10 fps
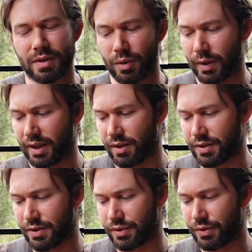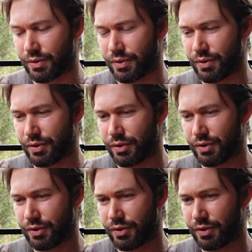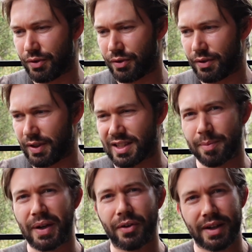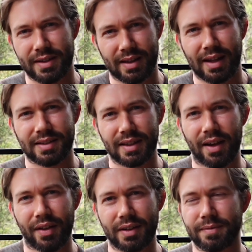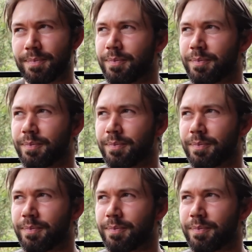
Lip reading: that we got to experience that together.